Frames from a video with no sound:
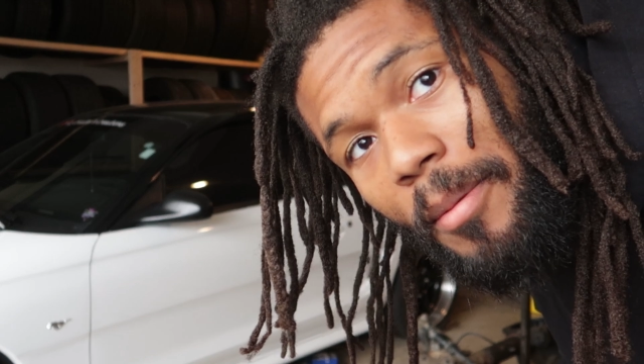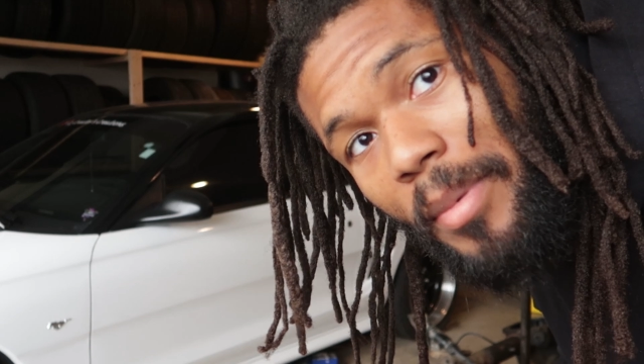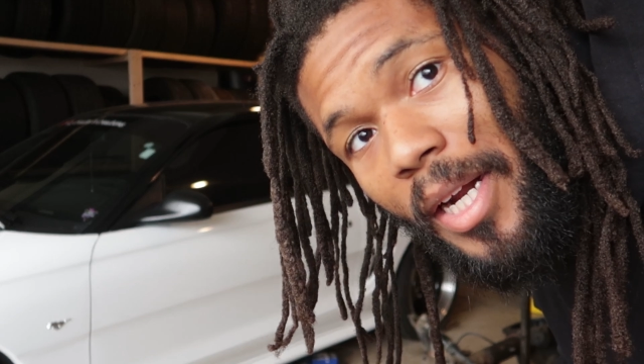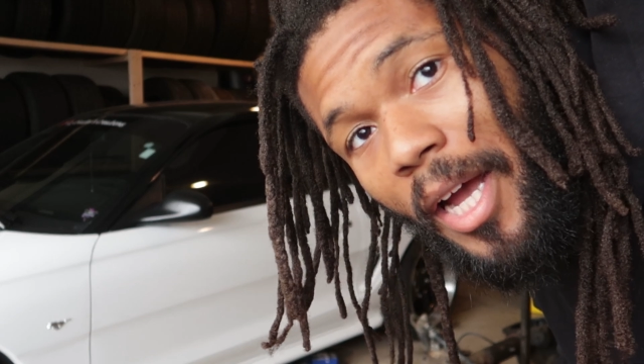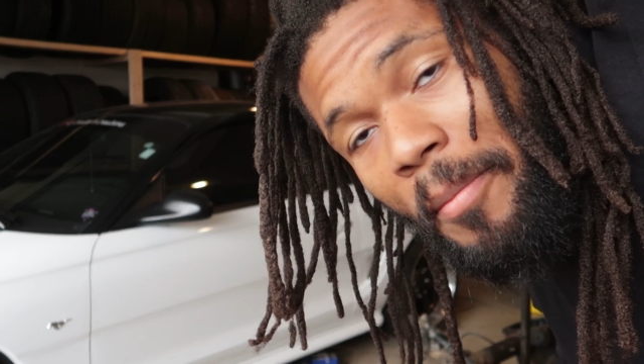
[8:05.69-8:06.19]

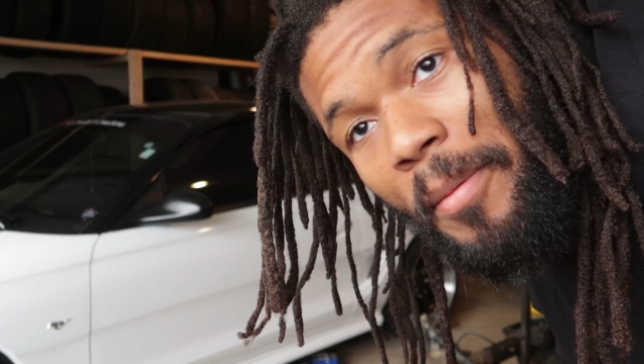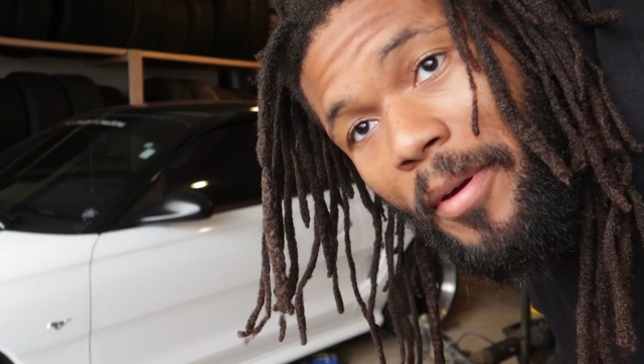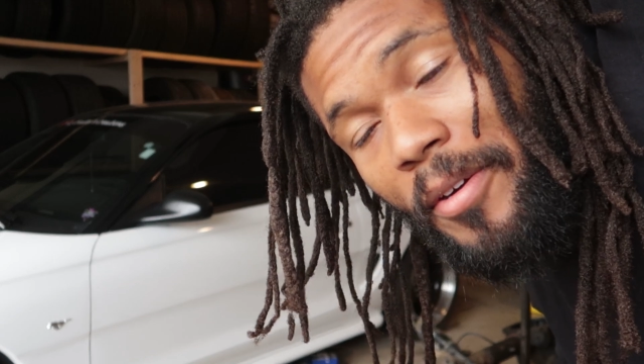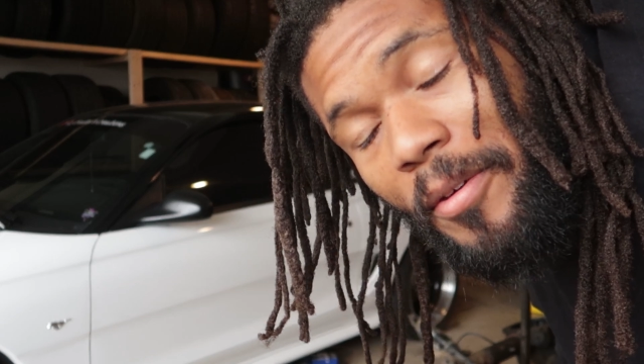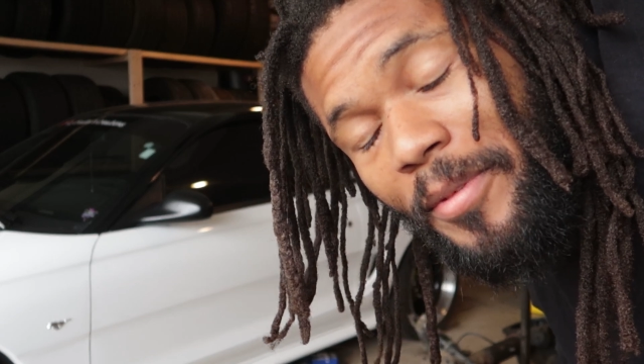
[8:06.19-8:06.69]
but a
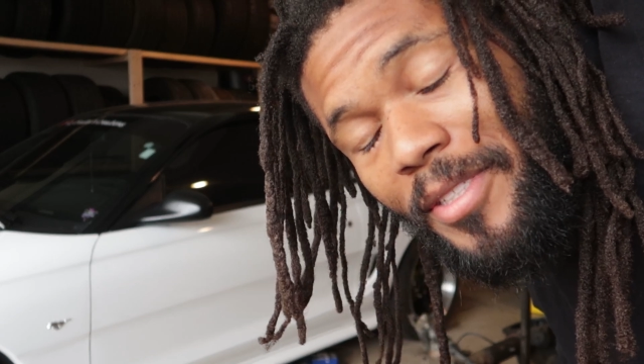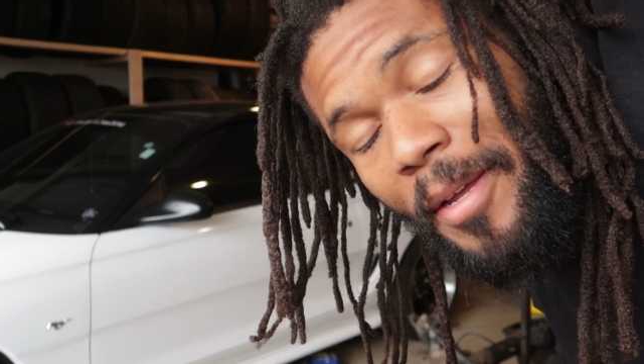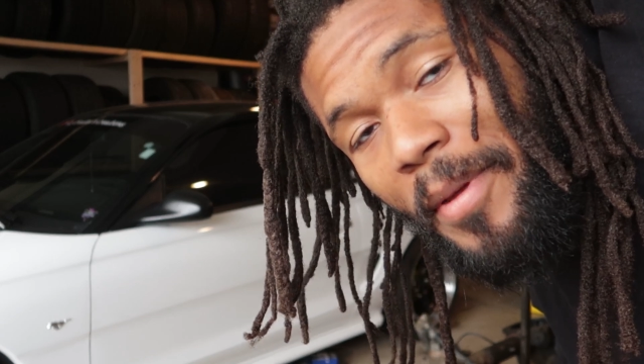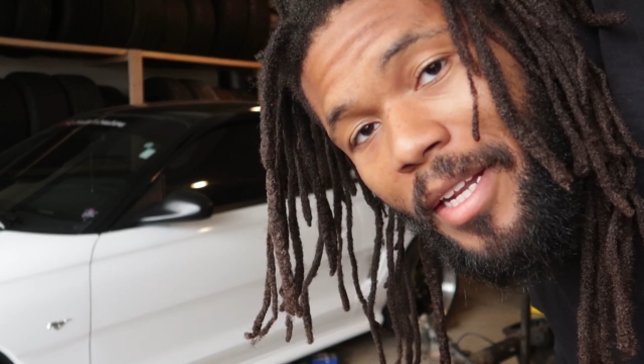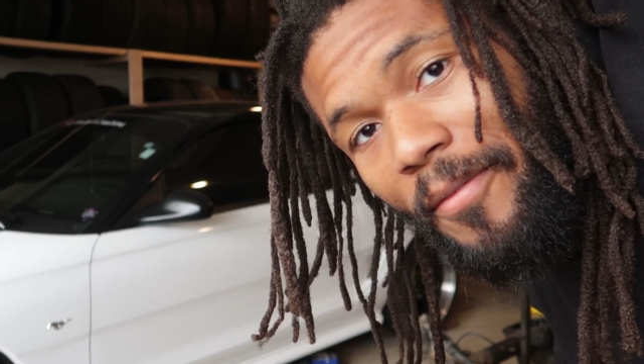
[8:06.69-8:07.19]
hummingbird almost
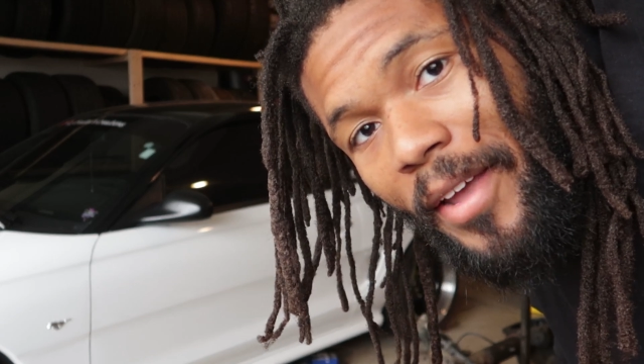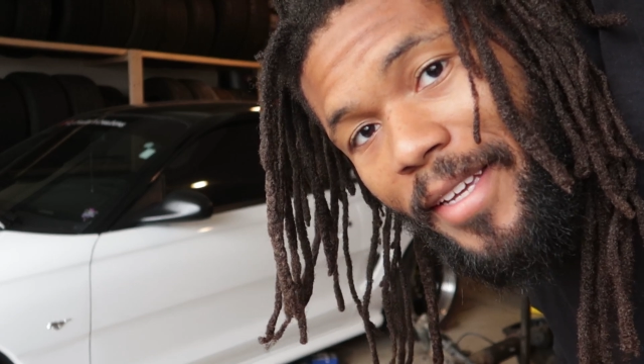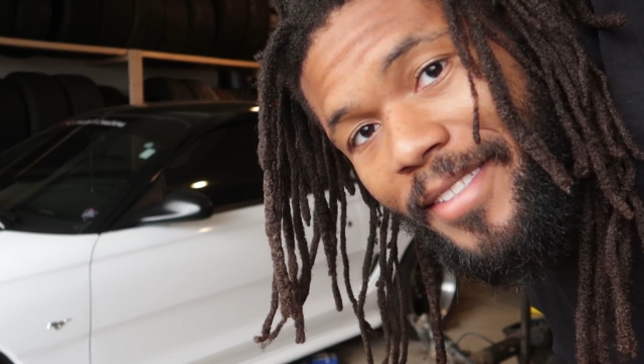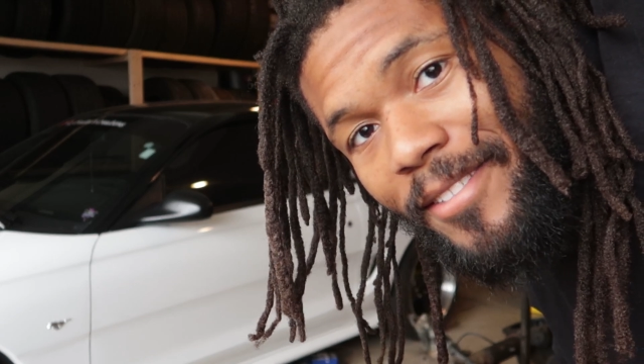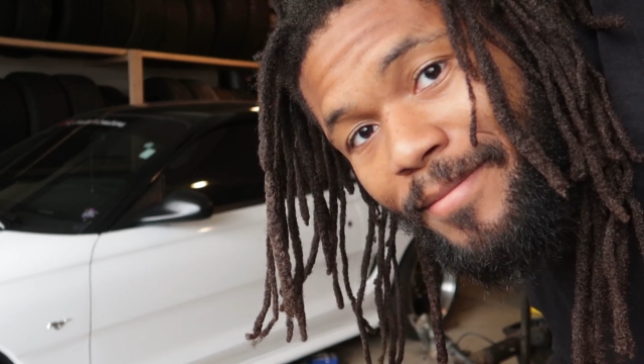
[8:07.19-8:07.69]
hit me in the
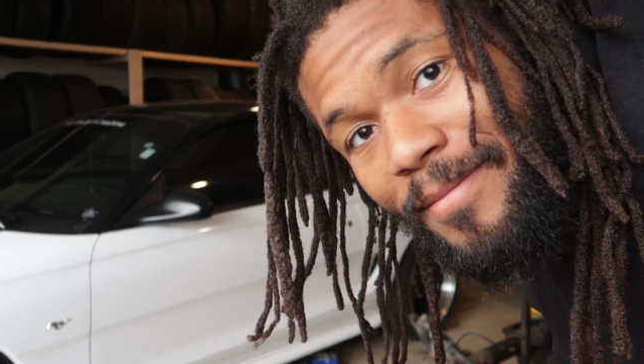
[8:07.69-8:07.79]
face.